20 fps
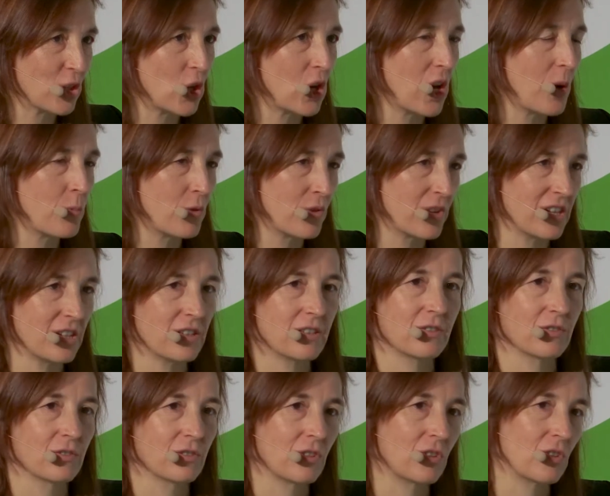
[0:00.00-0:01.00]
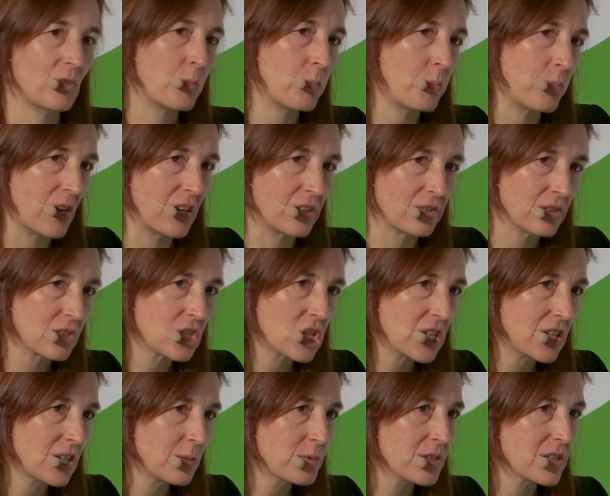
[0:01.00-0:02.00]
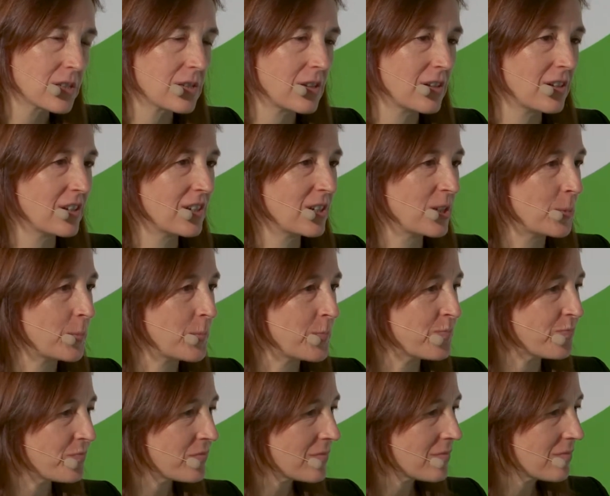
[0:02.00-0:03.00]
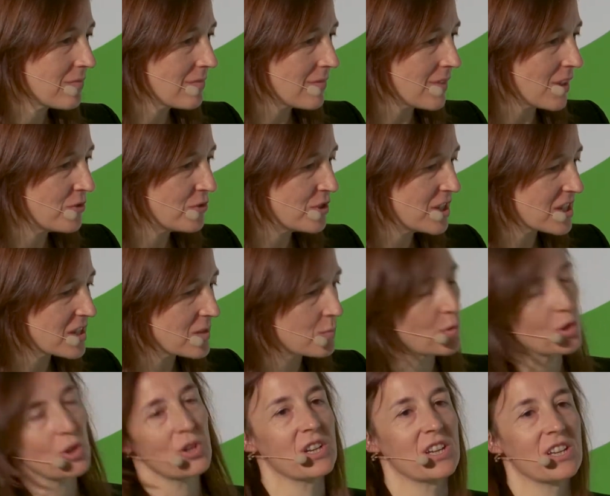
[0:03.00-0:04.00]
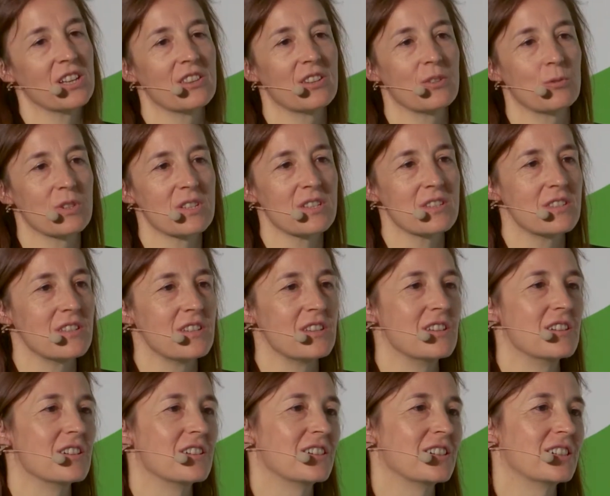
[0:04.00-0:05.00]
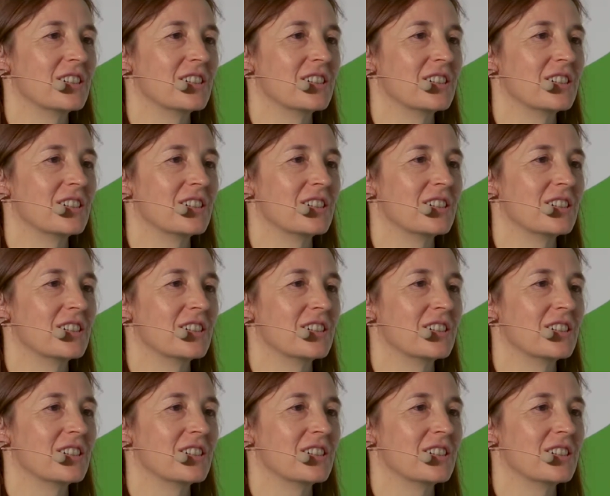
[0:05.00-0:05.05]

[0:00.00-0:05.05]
collaboration or partnerships. This morning there was the